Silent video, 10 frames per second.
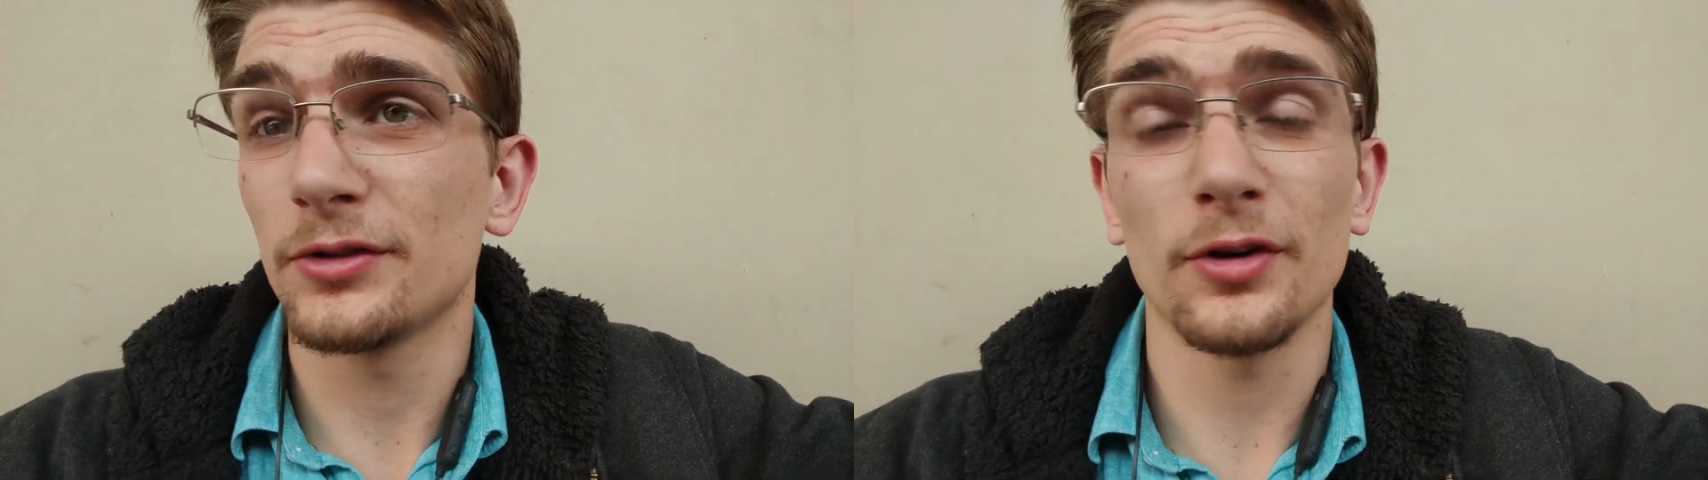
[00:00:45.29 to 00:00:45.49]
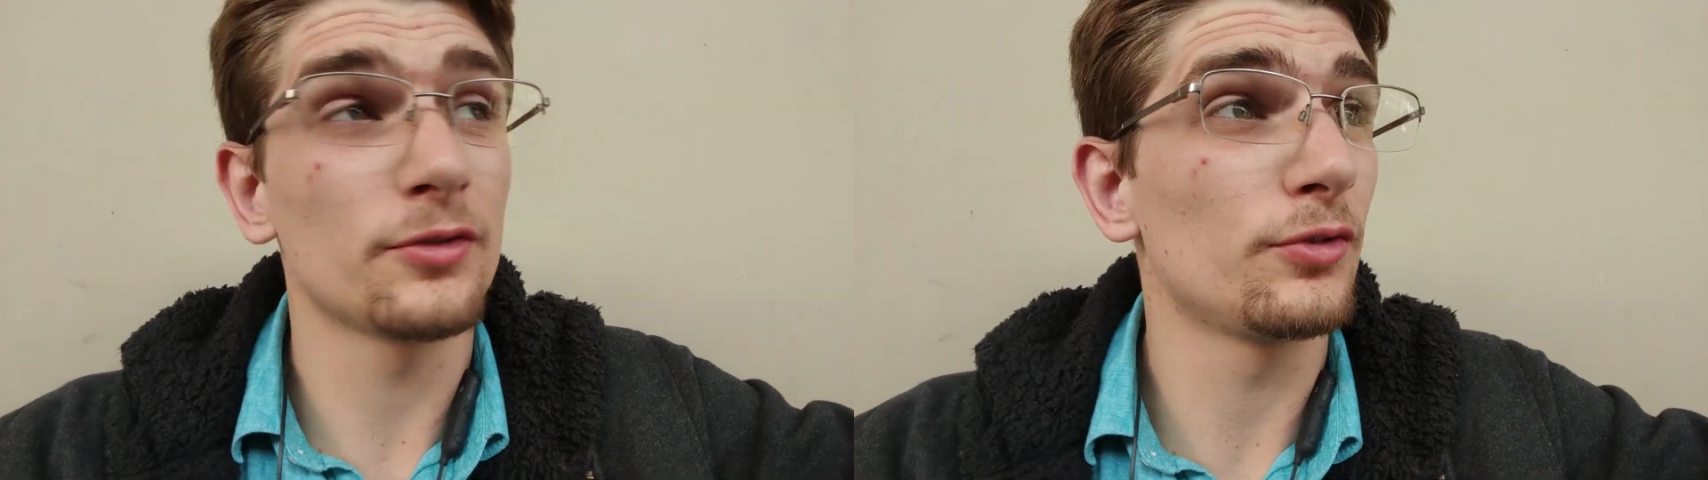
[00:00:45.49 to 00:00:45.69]

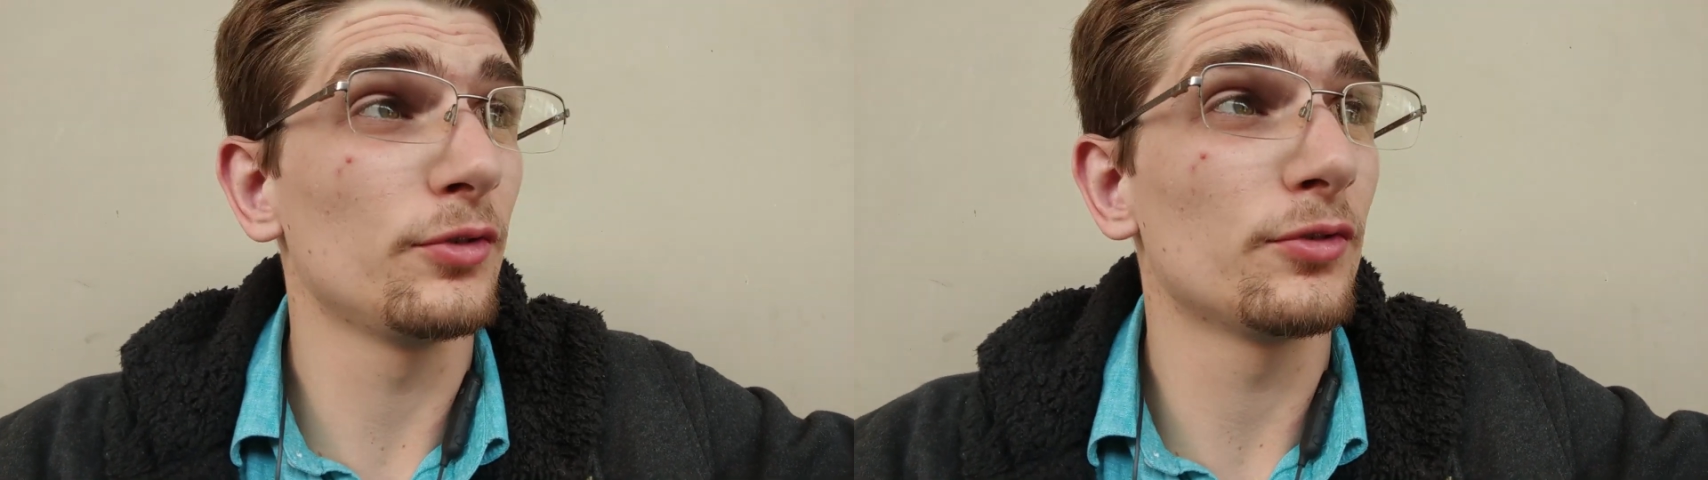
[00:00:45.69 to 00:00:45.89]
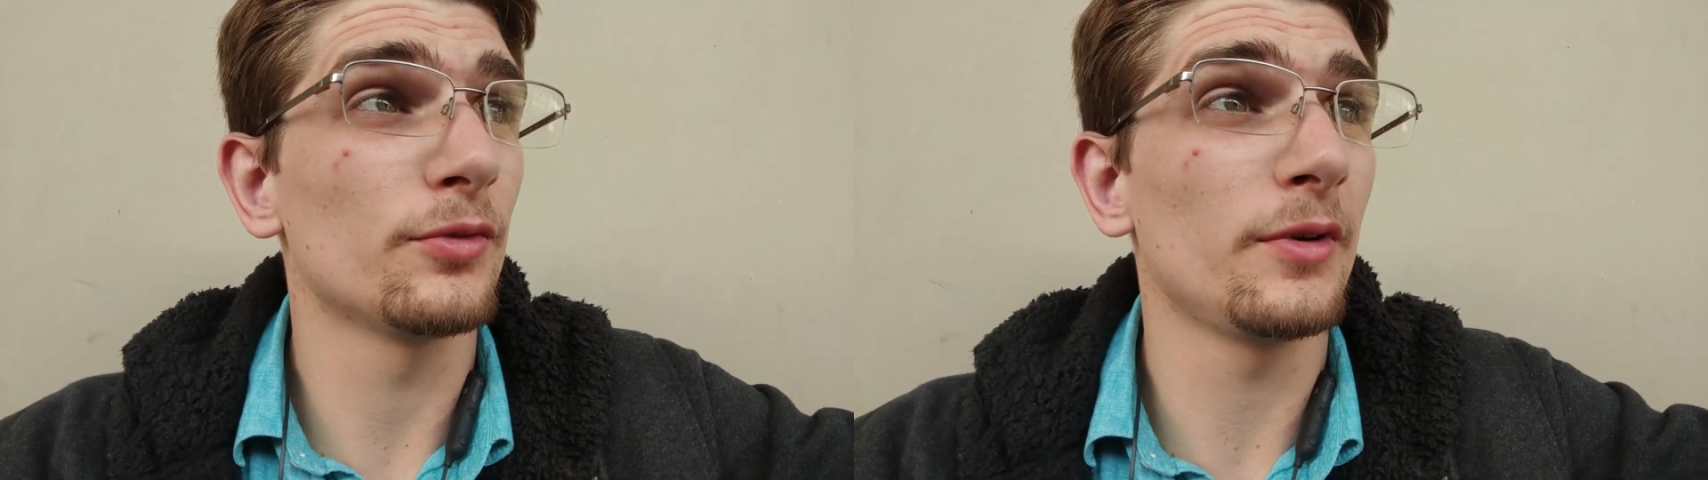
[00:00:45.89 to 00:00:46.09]

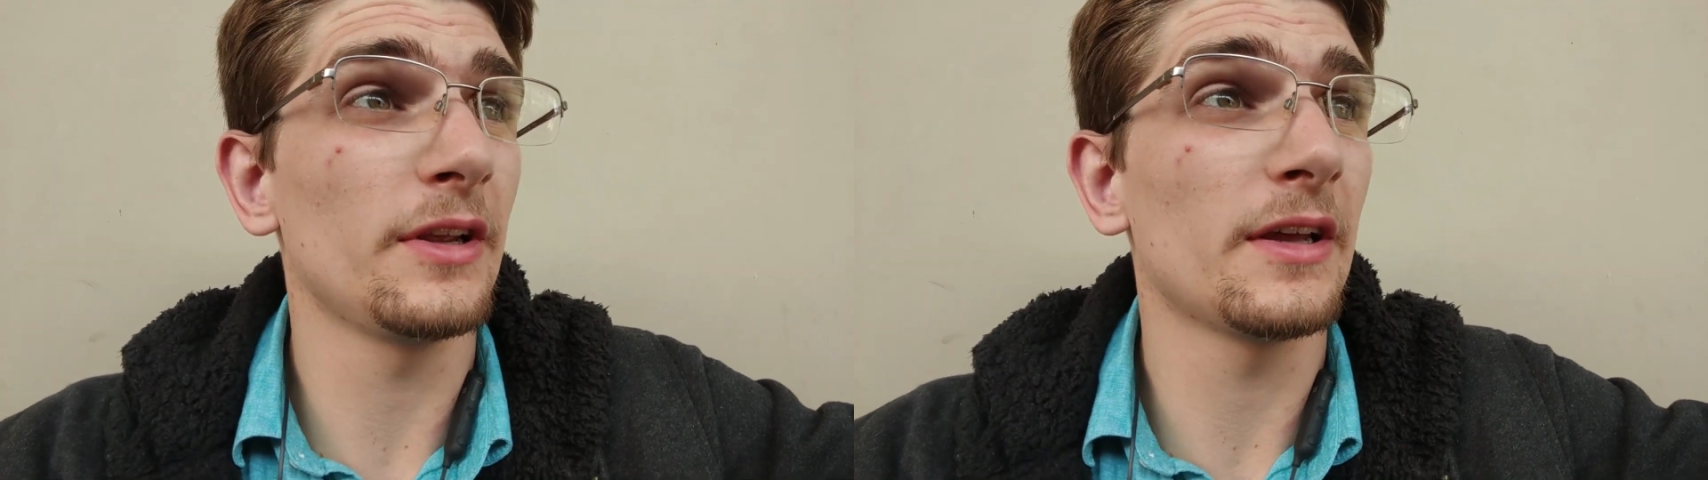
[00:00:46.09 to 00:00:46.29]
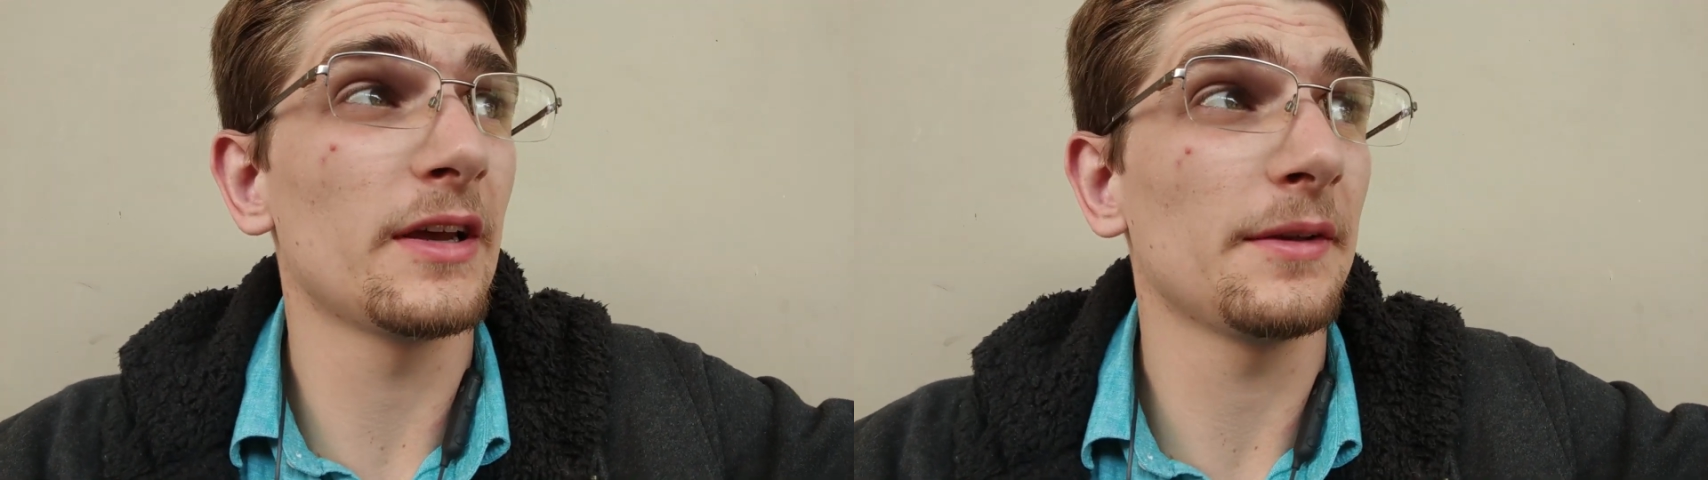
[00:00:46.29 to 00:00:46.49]
Tartu to
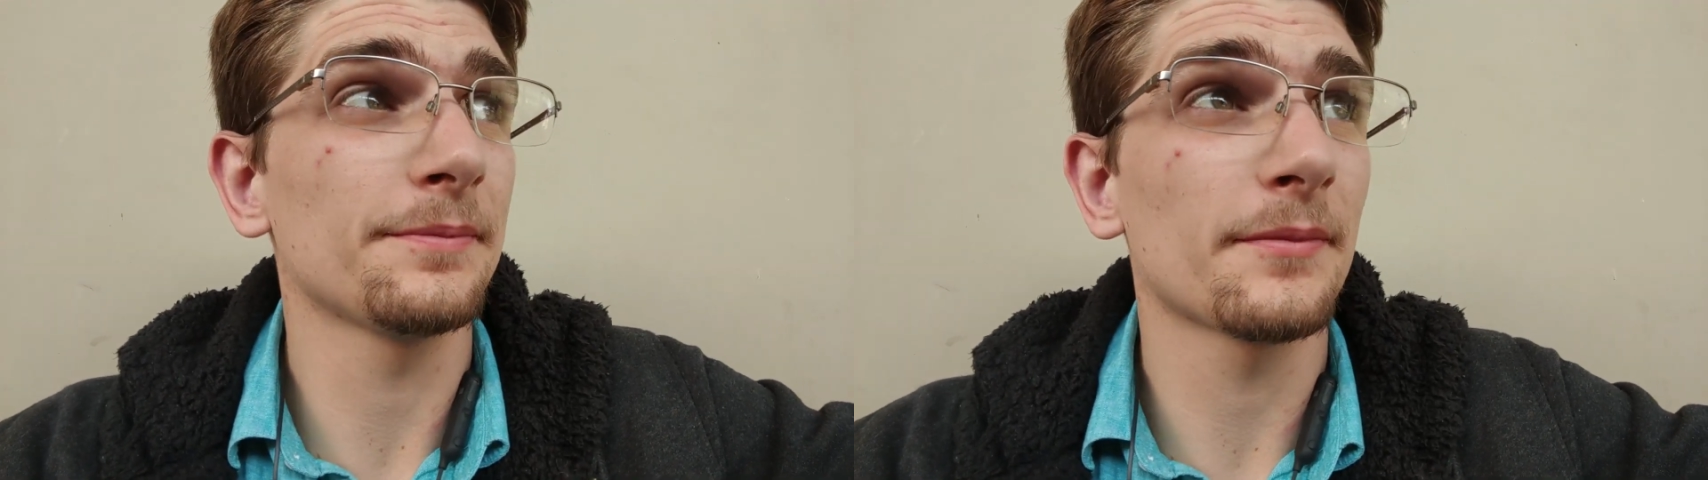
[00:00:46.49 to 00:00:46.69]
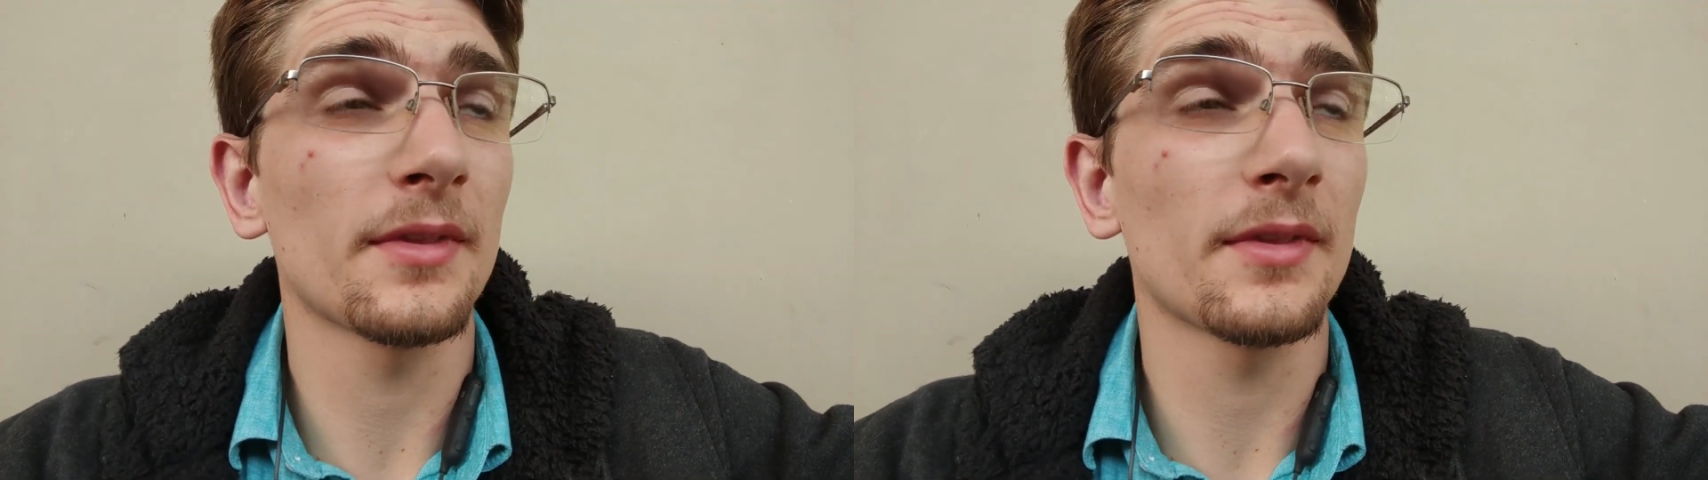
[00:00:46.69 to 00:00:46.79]
Riga.